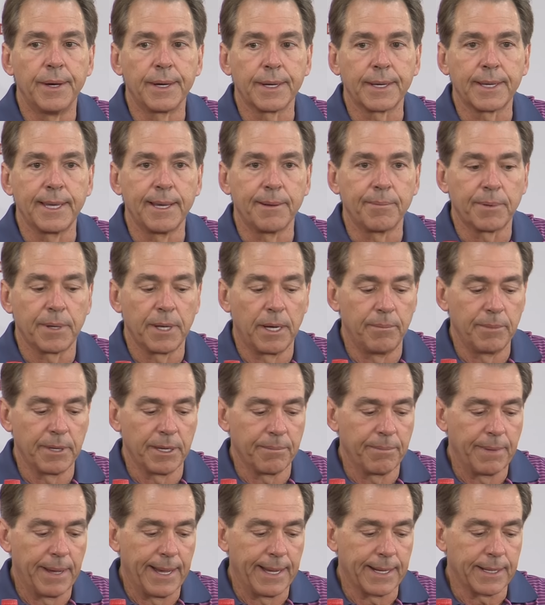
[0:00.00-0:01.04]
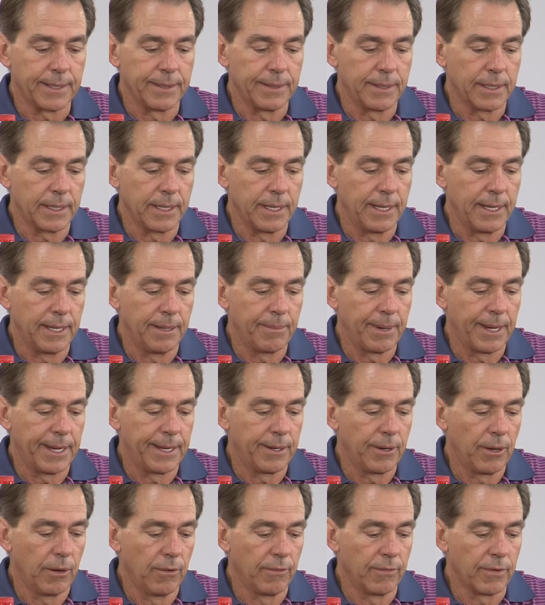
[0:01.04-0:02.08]
kept coming back in the game,
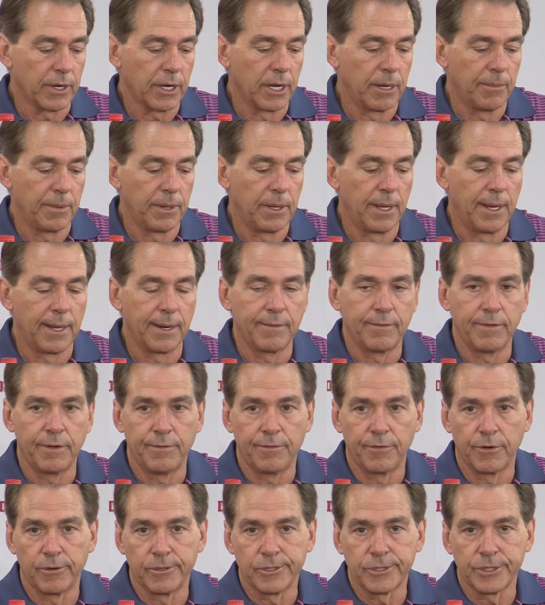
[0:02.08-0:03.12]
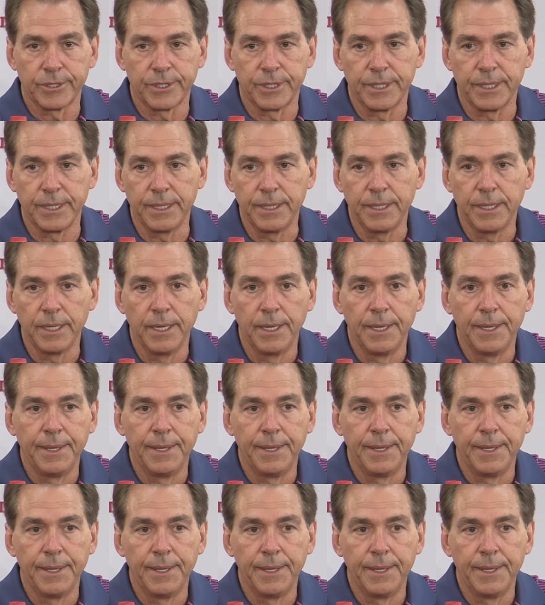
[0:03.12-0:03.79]
had to overcome a lot of adversity.